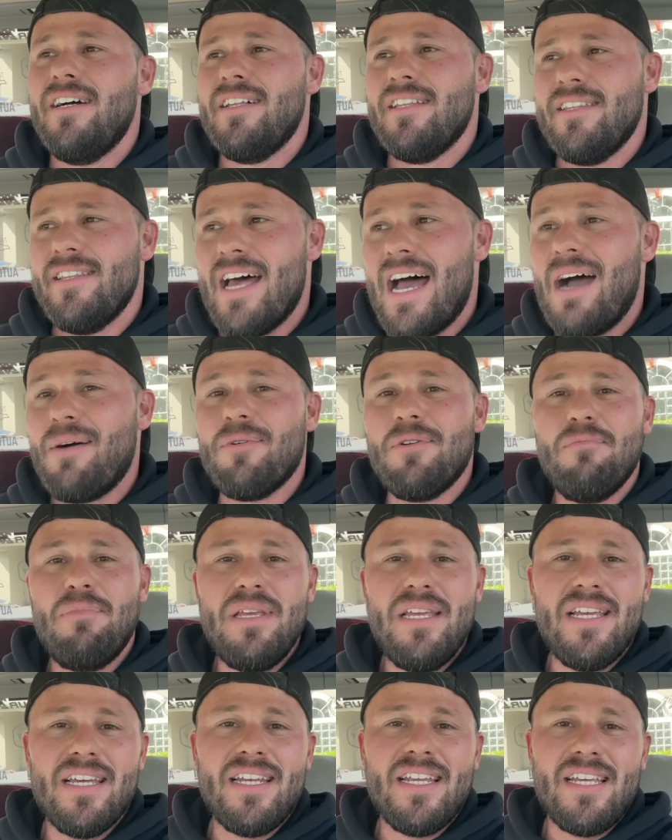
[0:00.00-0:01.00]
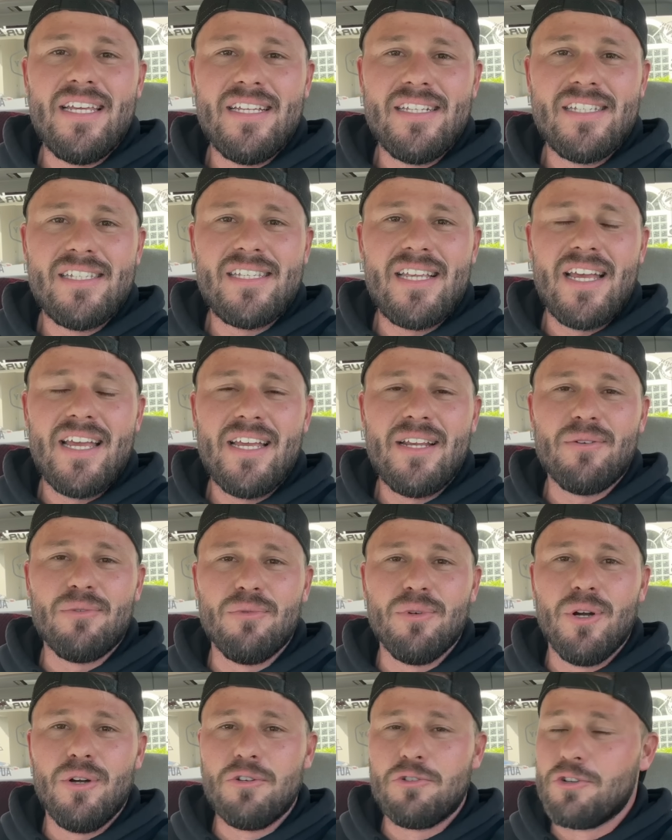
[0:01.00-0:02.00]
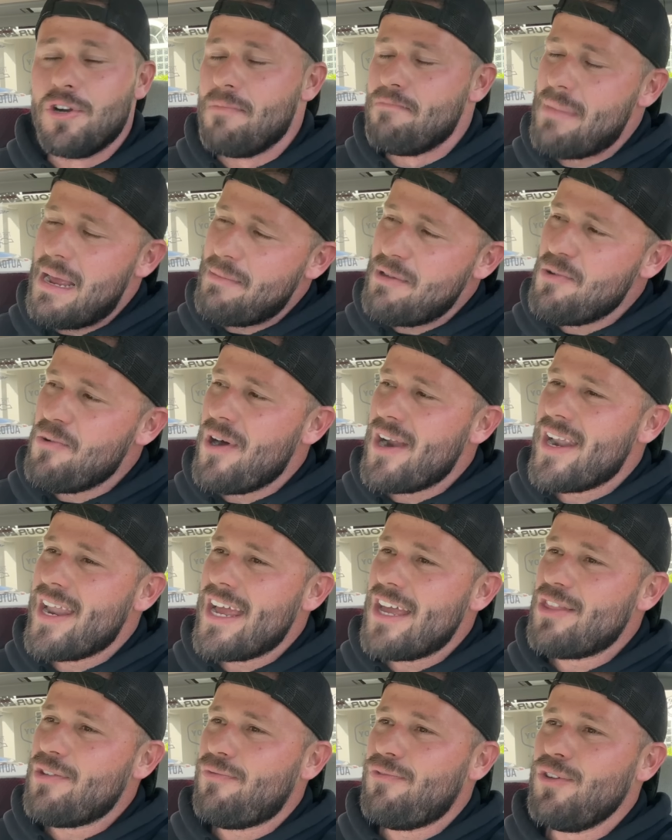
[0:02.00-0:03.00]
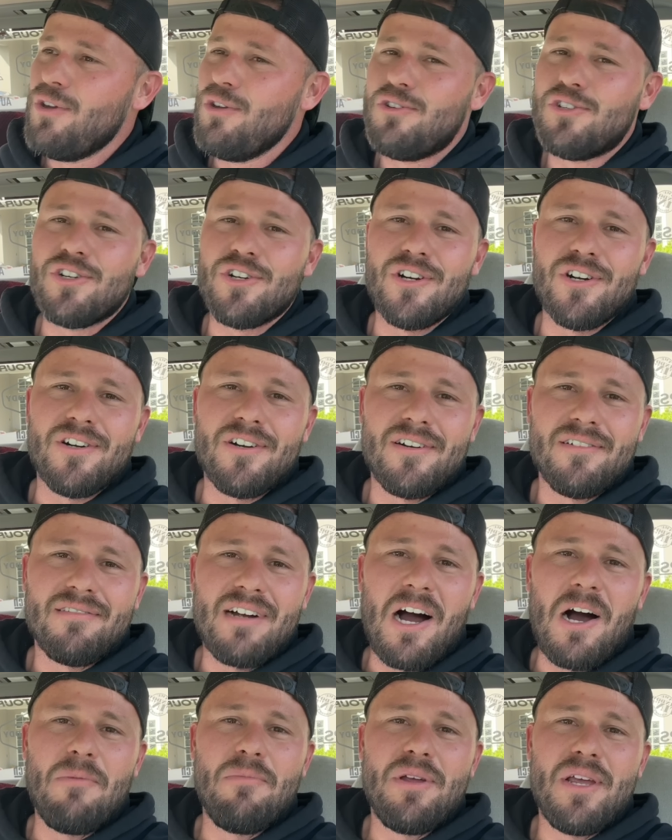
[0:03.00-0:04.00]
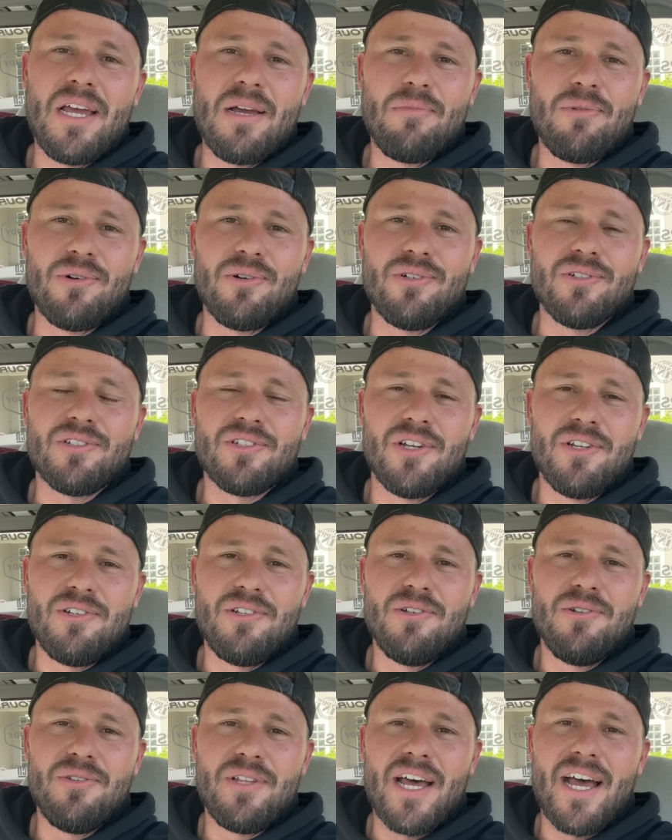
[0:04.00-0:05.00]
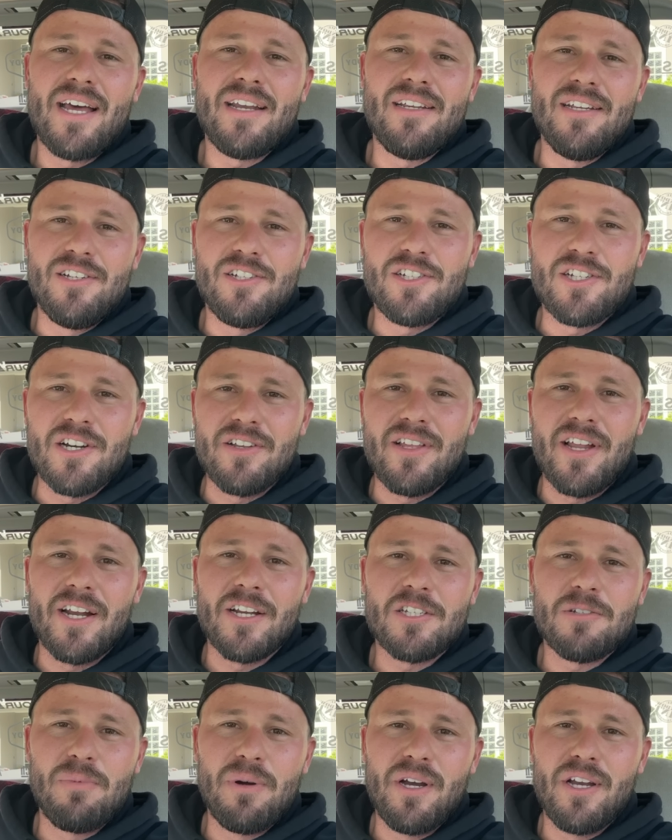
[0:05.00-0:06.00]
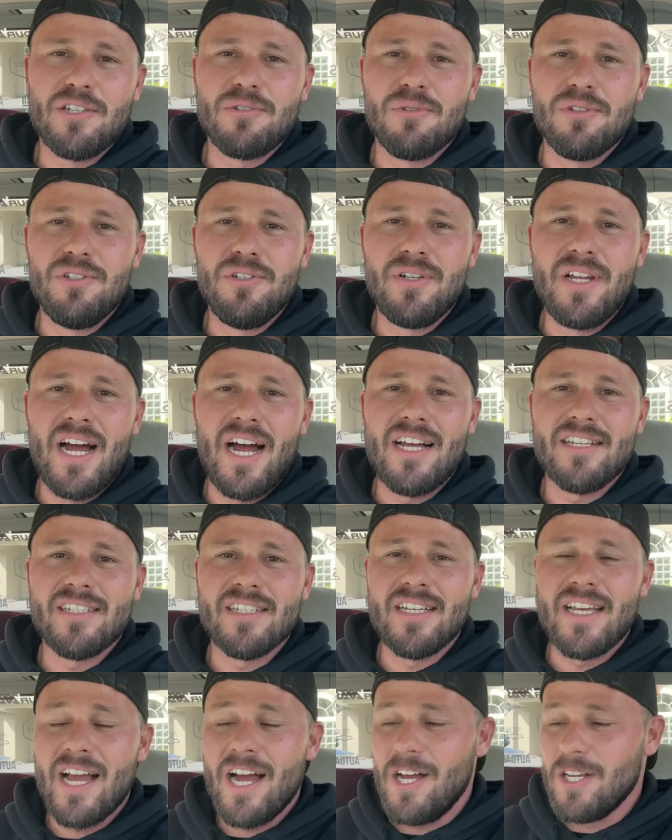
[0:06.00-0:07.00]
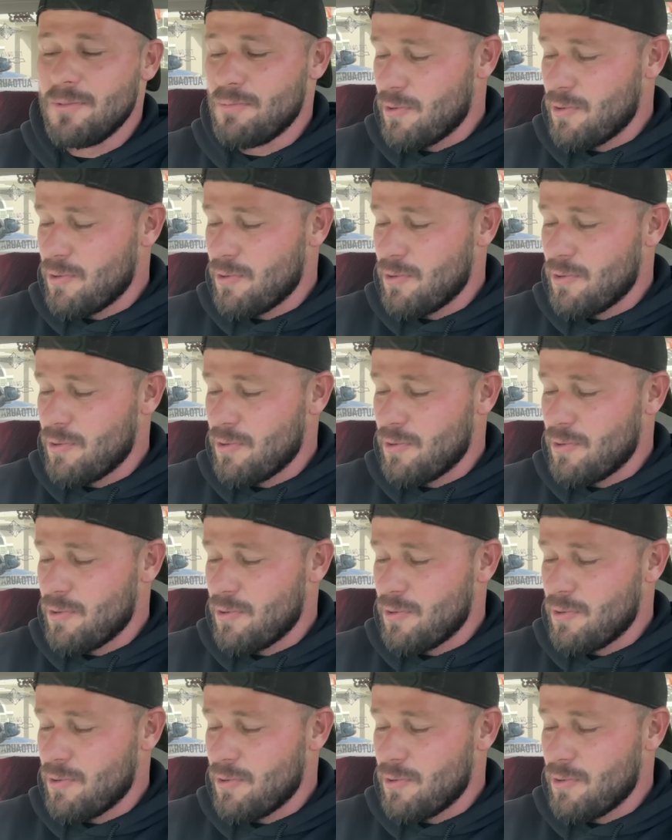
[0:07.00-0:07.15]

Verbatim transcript: That would be an insane road trip. Maybe one day in the future, I'll be able to do that and share that experience with you guys and gals.